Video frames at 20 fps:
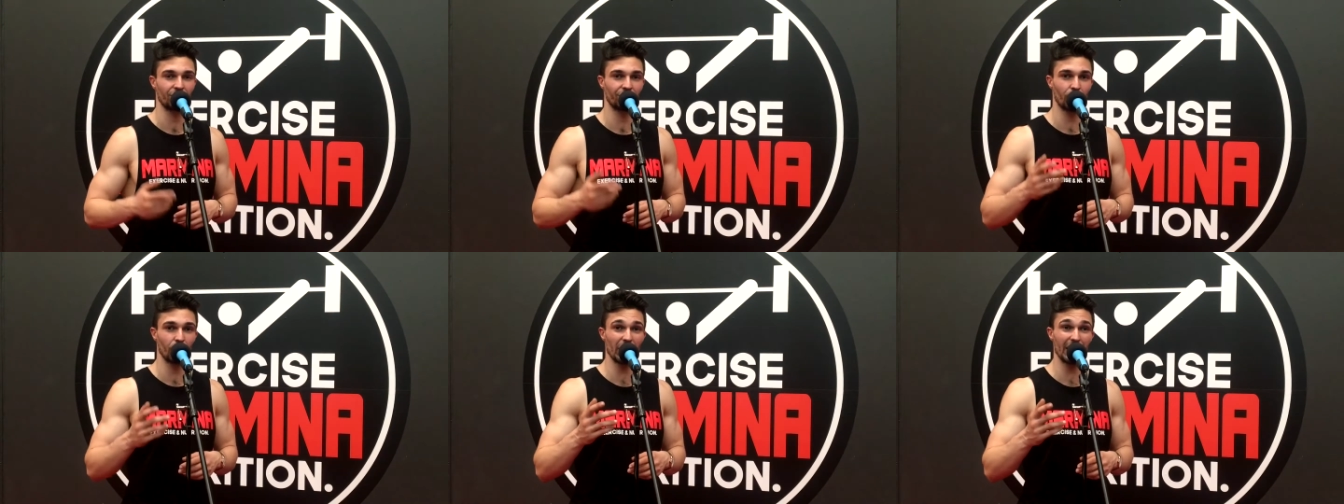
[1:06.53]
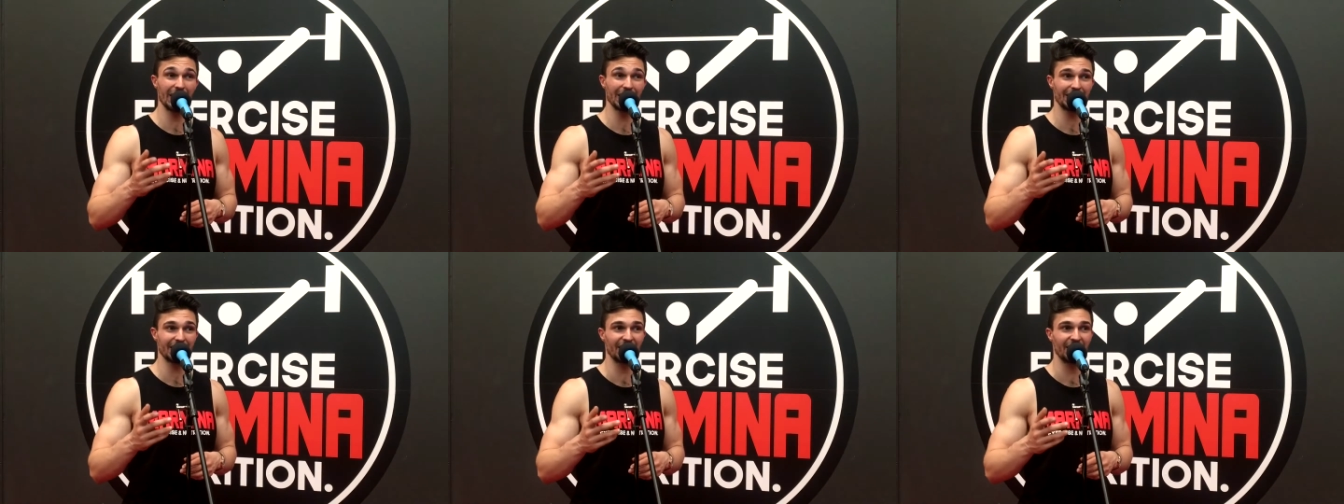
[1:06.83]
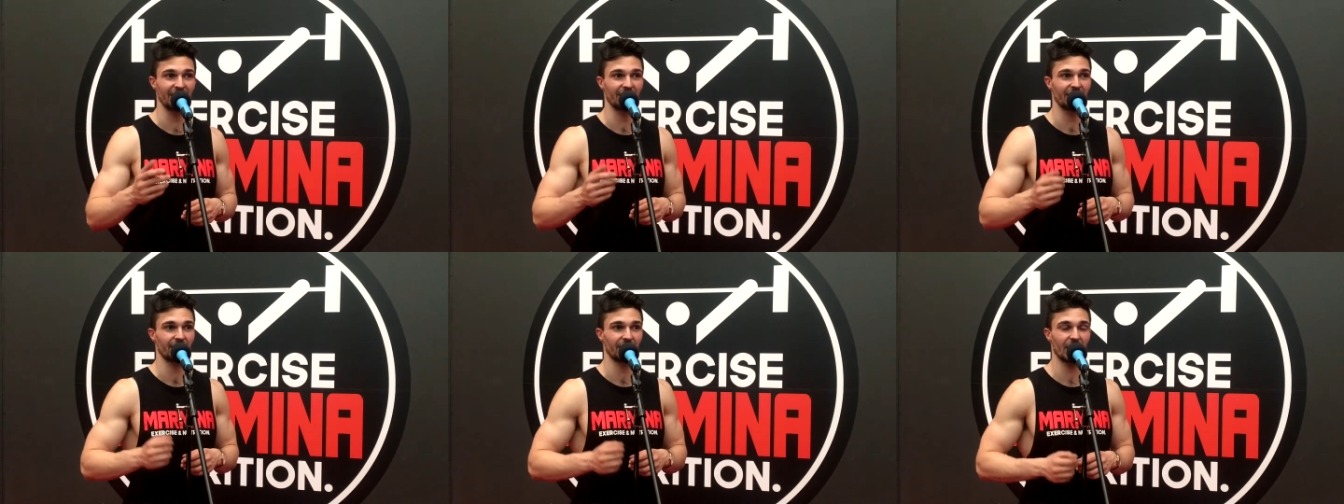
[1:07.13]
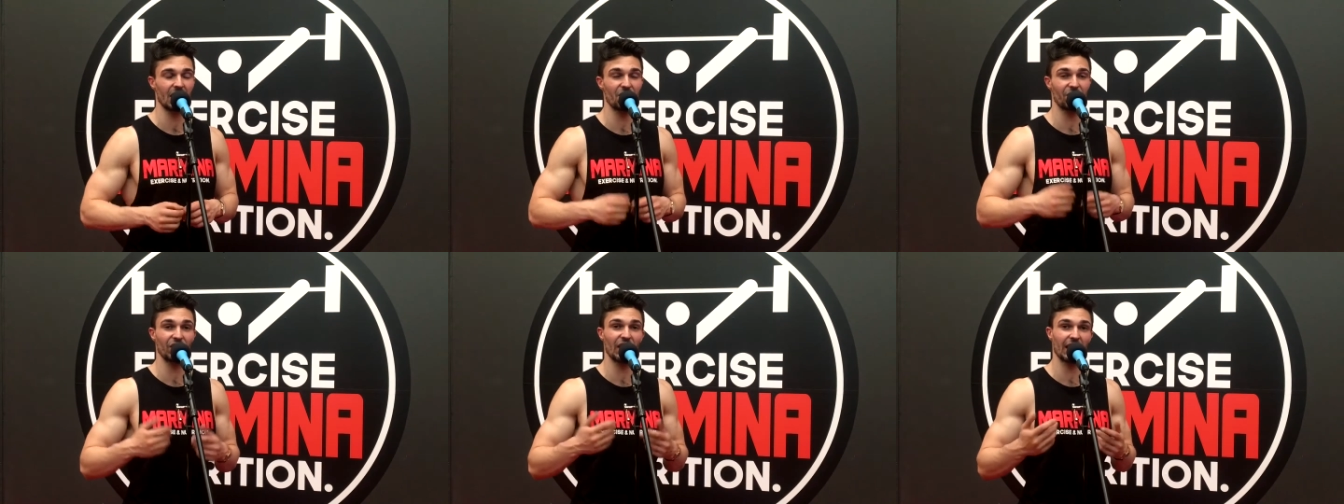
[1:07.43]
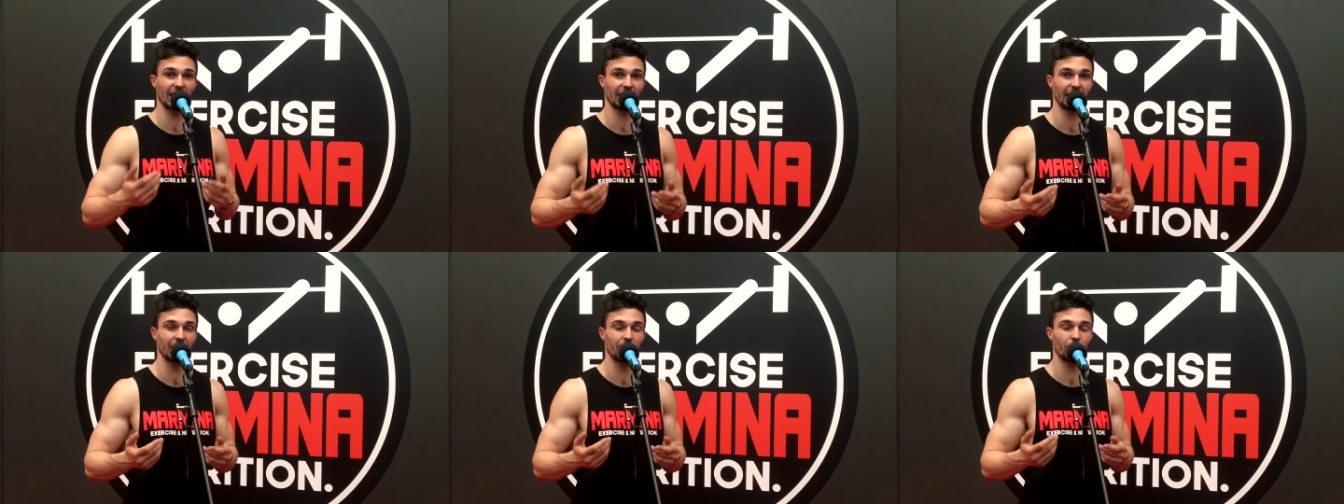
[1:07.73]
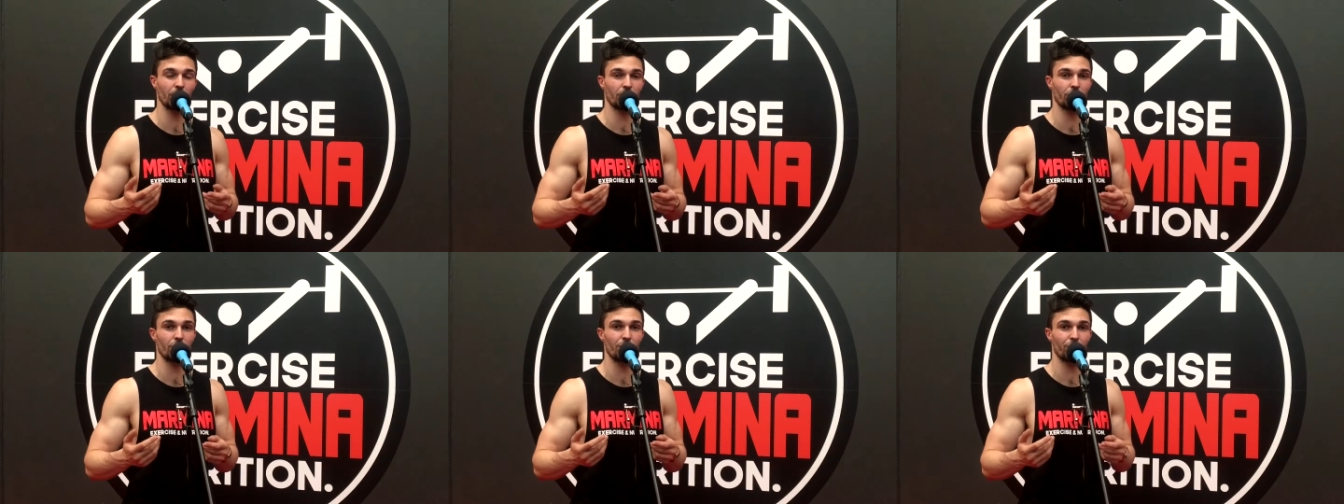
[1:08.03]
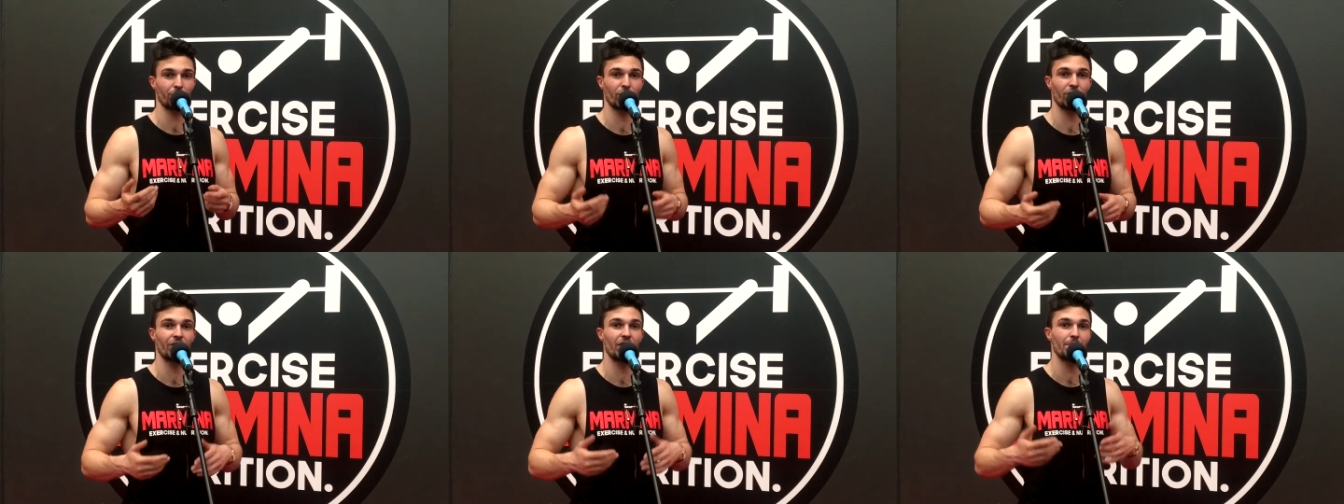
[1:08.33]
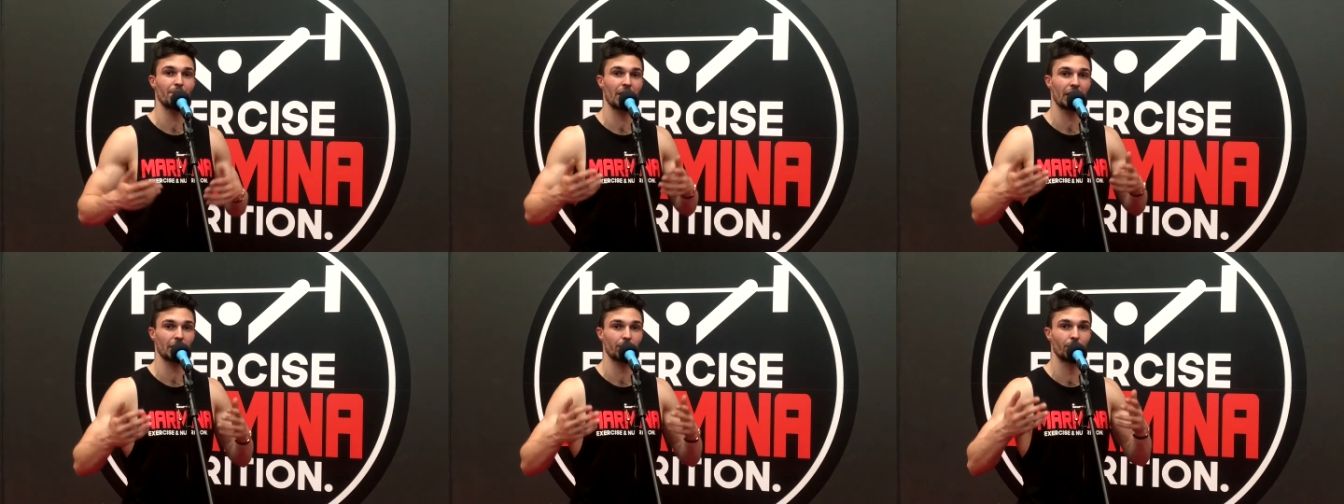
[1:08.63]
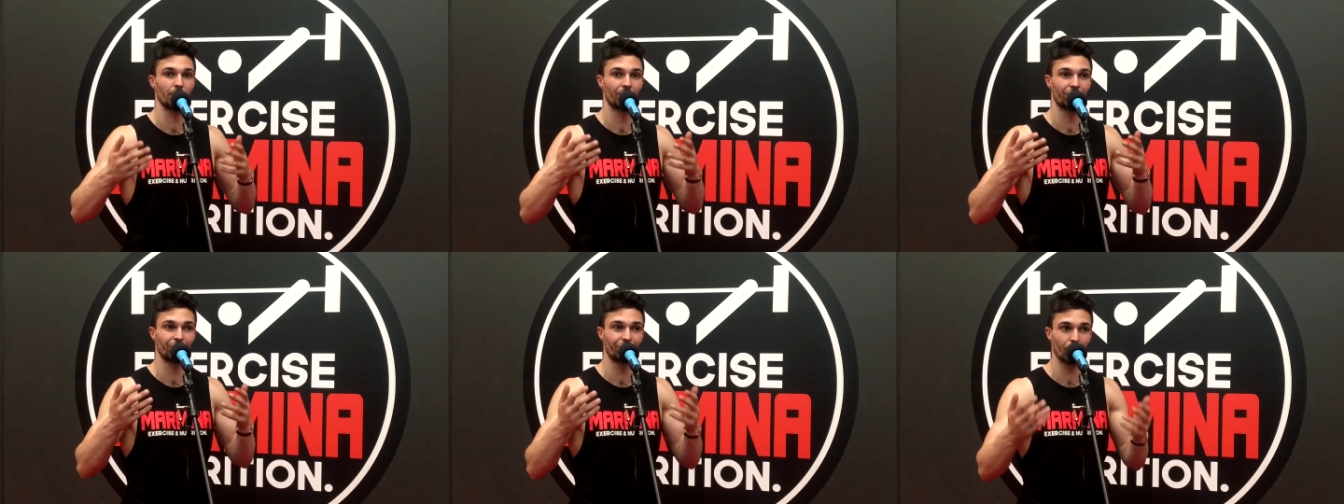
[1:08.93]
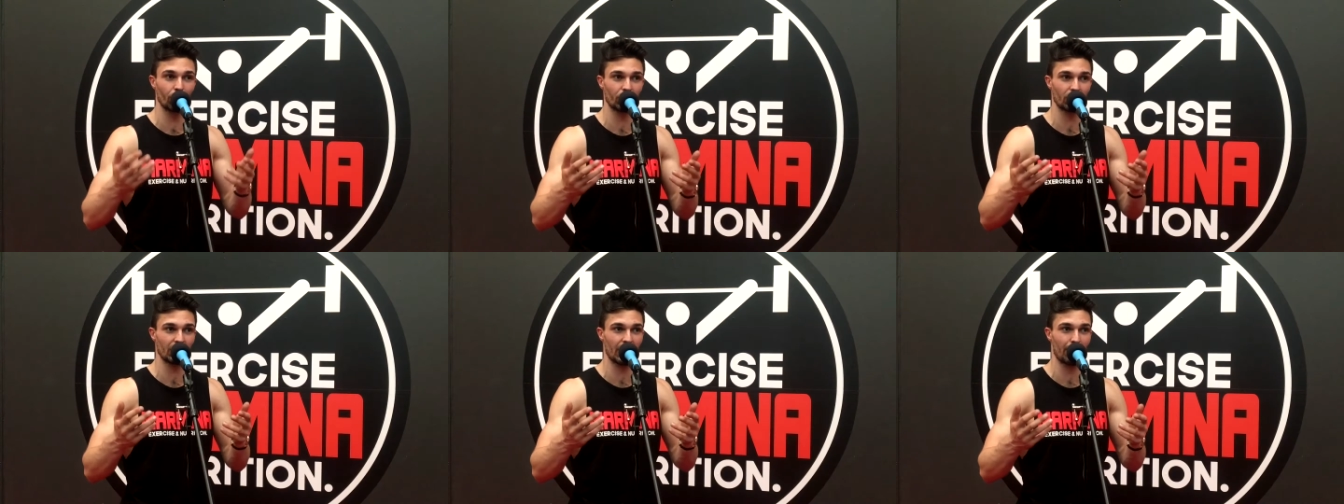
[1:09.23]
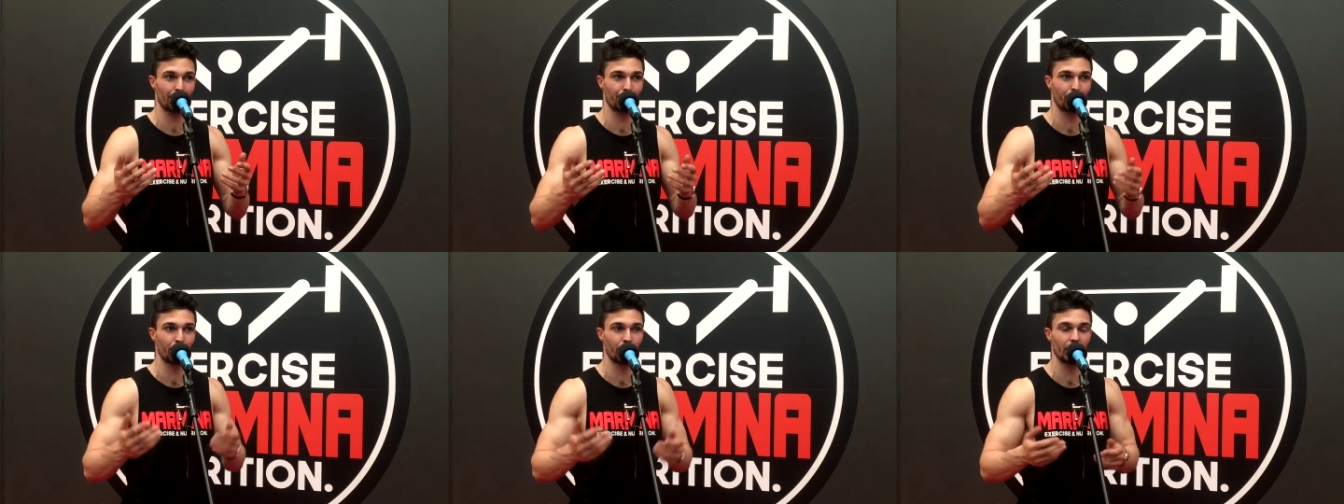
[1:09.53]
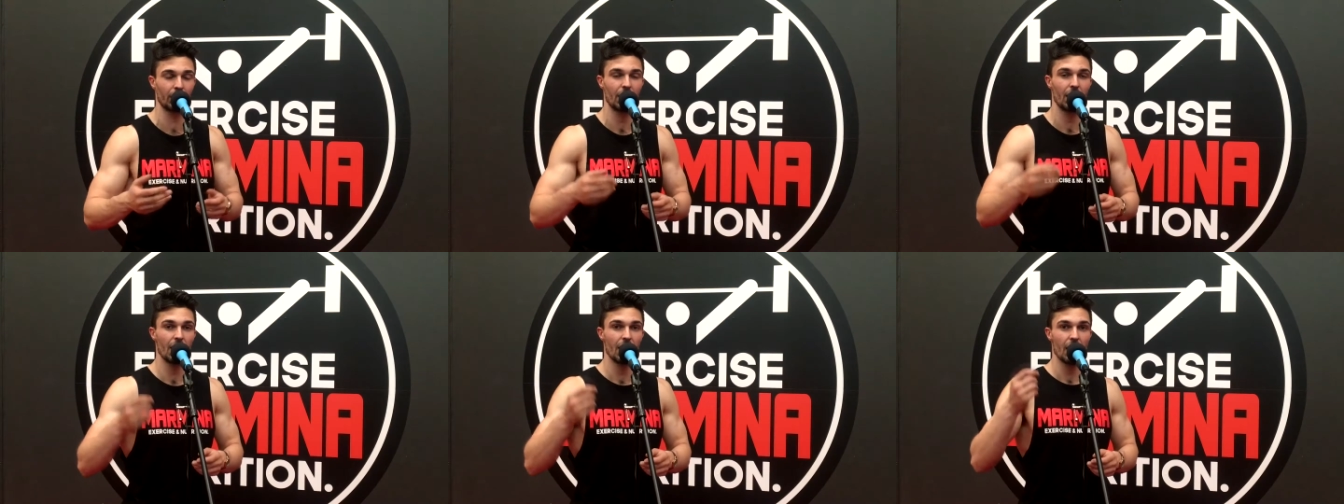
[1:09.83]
For instance, if an athlete wants to improve their maximum force output